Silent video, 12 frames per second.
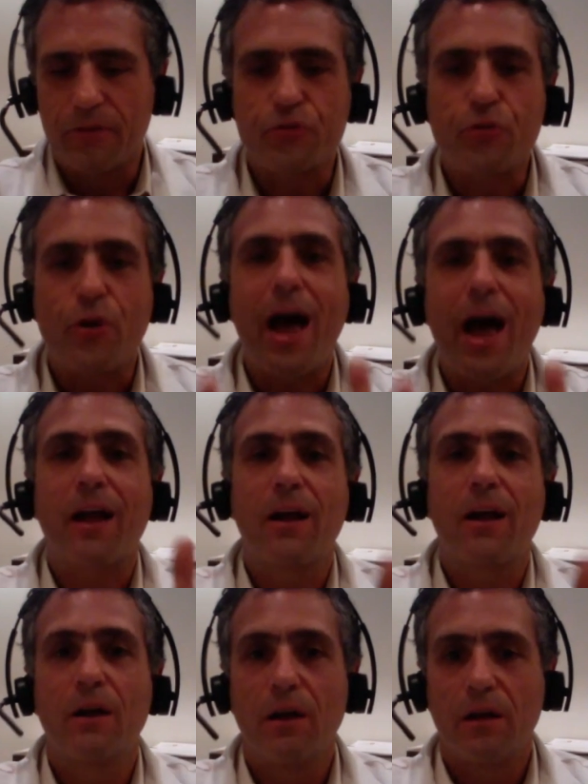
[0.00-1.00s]

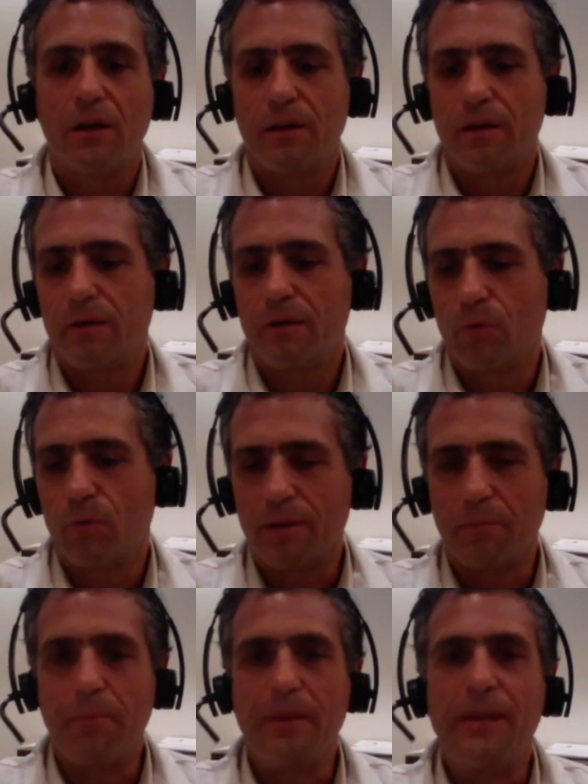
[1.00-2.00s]
track. We call it
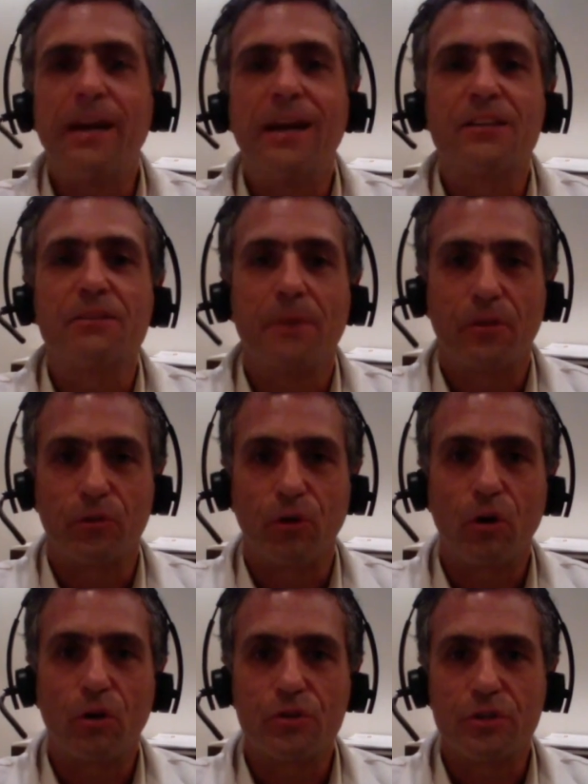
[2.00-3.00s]
the being energy
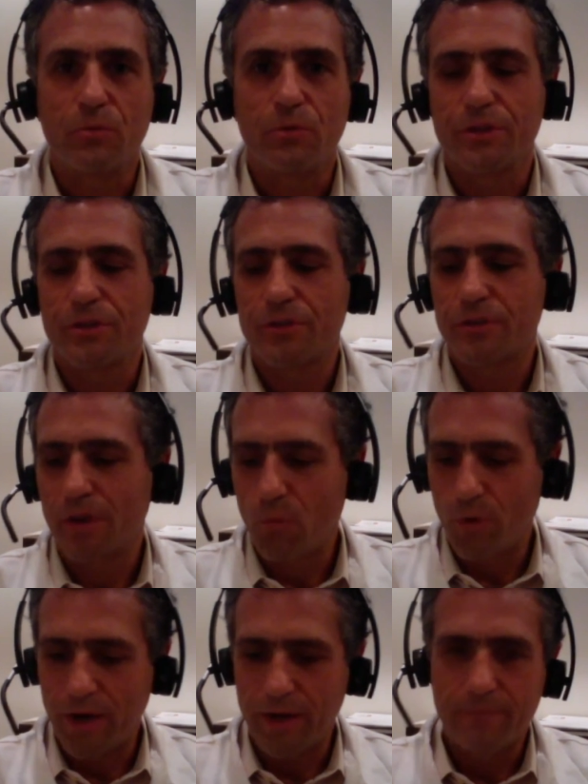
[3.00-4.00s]
methodology, which is in a
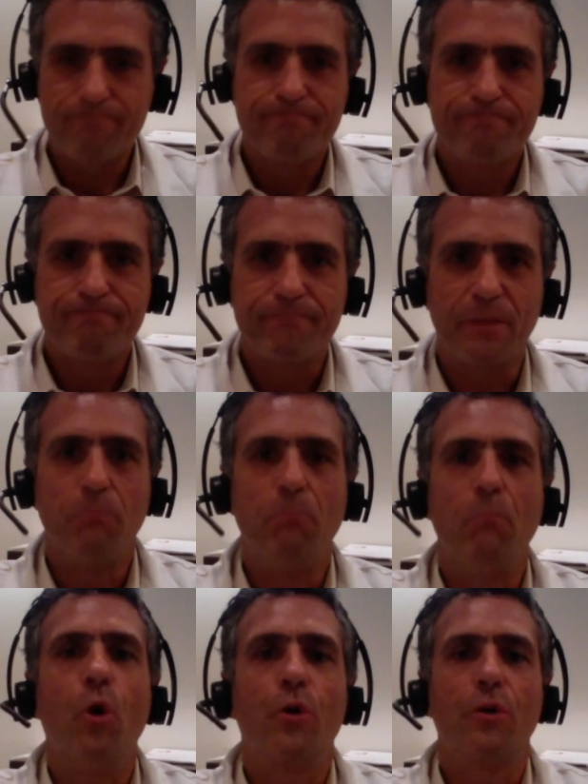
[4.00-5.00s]
way the
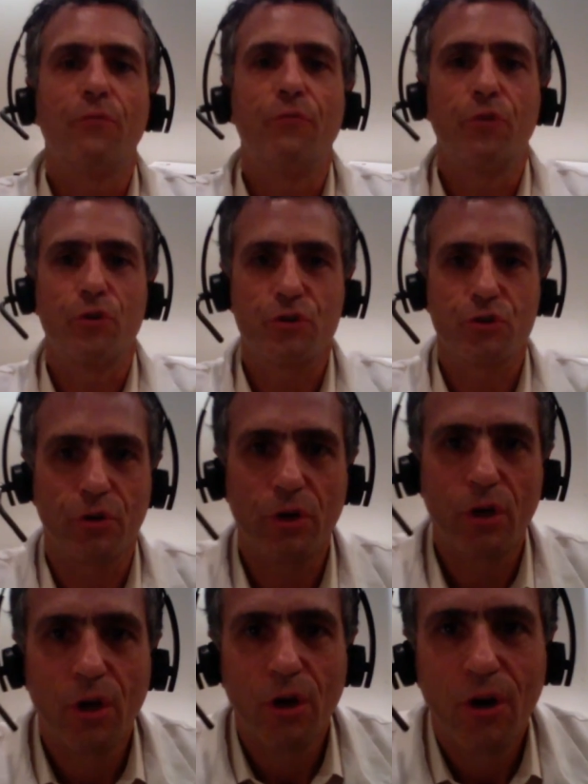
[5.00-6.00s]
modern version
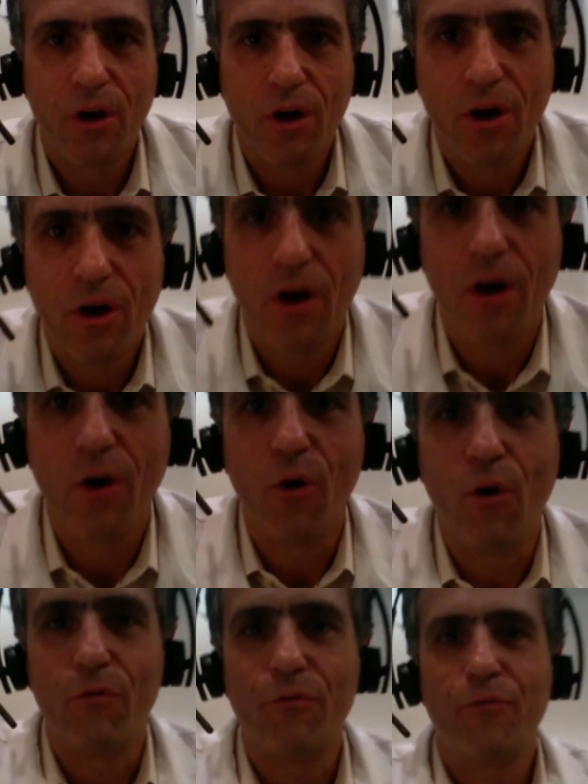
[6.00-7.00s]

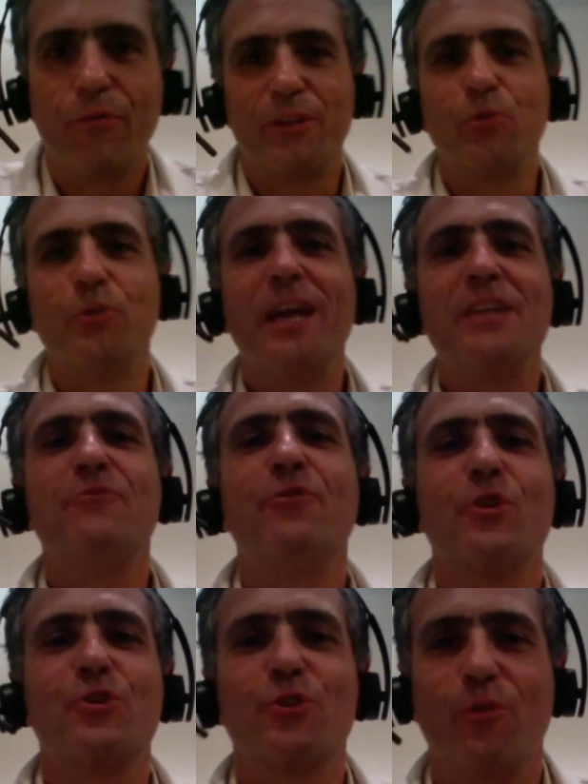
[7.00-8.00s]
of today's
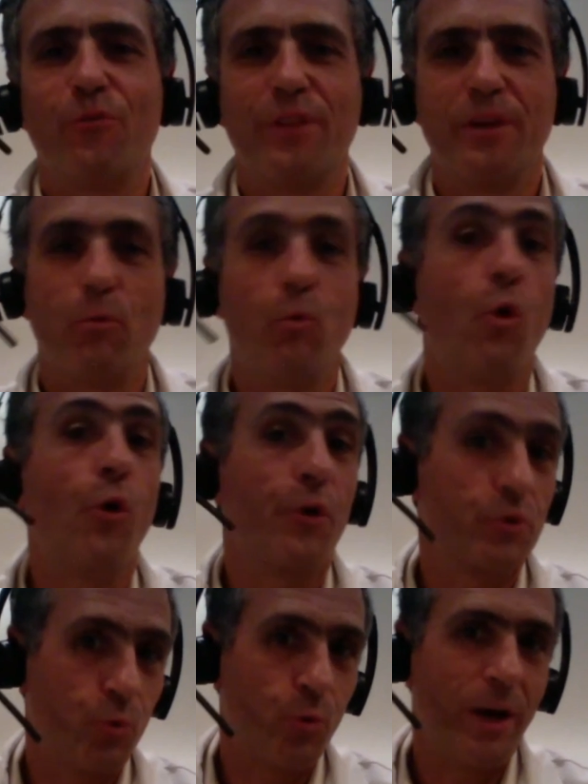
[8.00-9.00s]
version of the
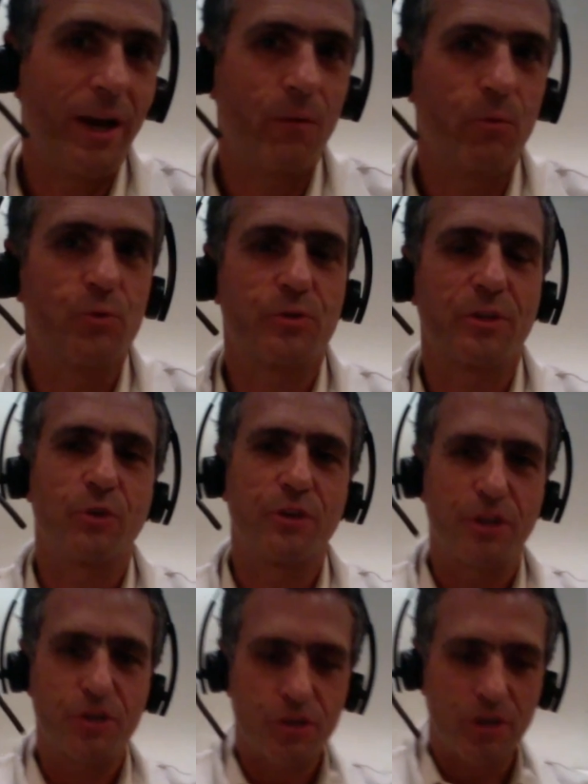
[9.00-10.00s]
warrior's way, which was a
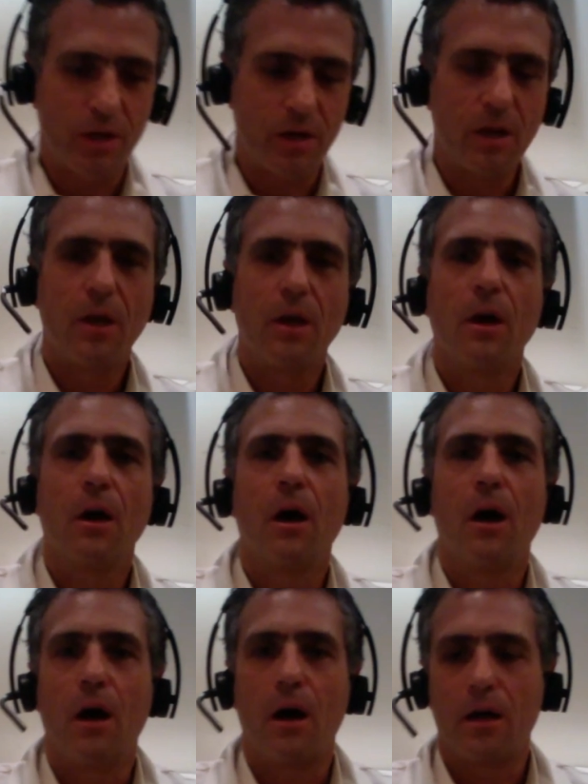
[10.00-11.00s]
traditional
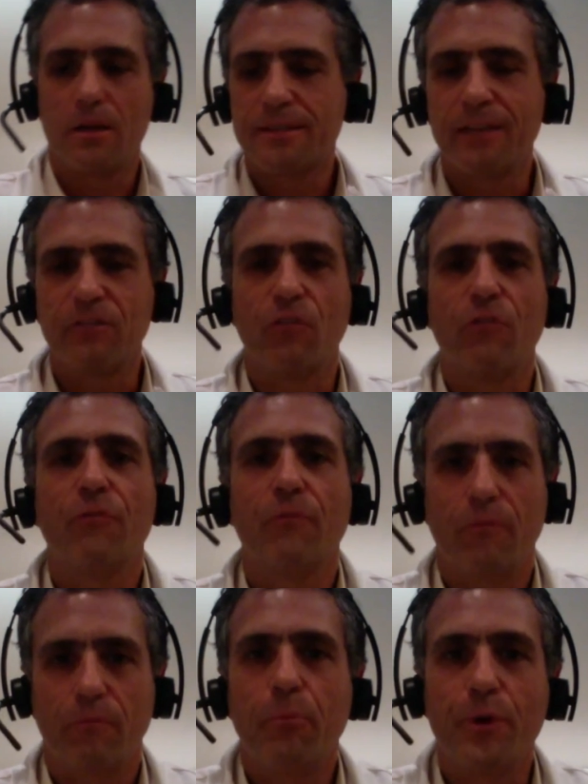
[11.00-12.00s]
set of
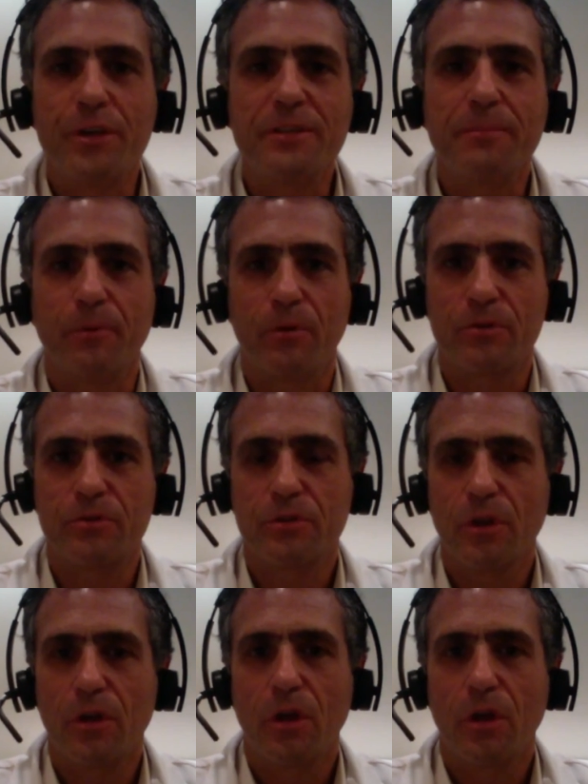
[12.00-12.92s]
principles.